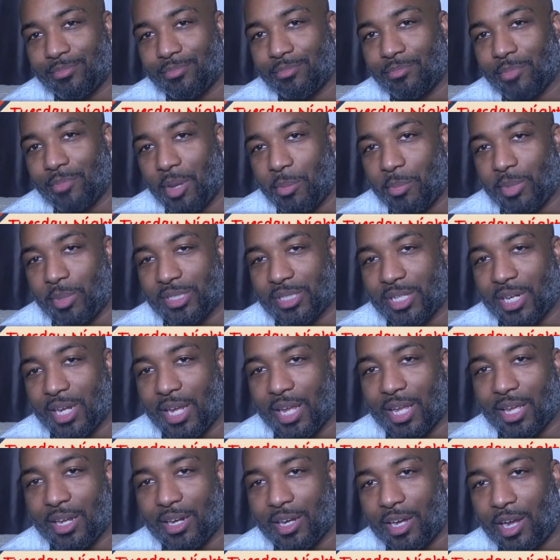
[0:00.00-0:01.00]
maybe
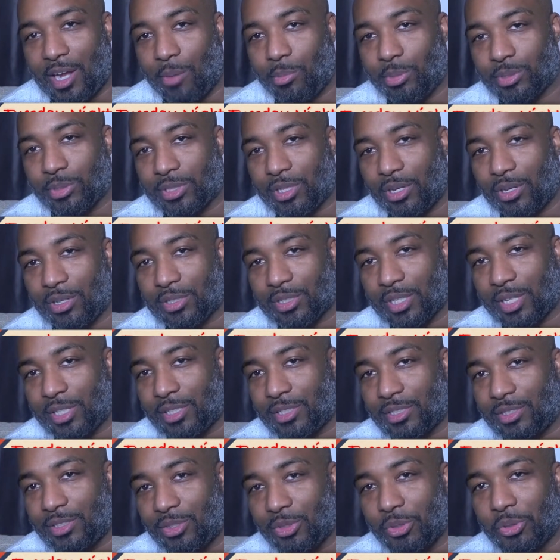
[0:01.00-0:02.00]
sneak in a couple songs I
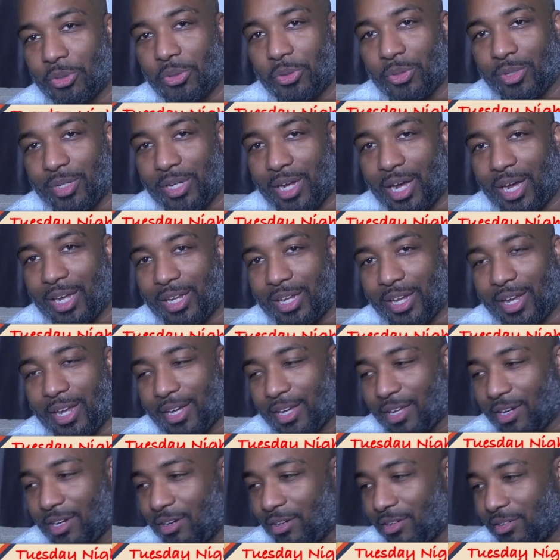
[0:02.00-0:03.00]
do not like
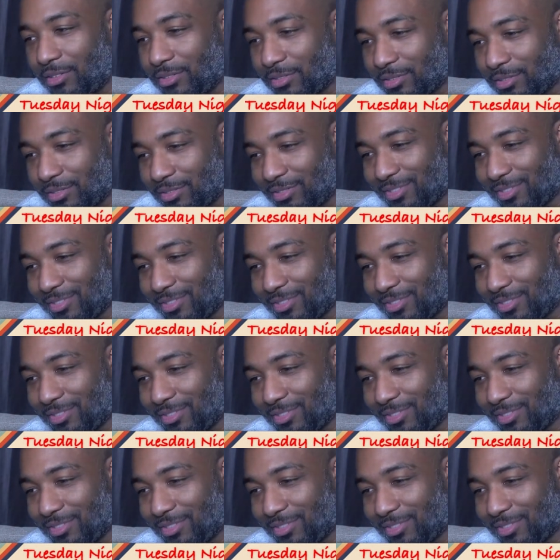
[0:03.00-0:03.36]
at all.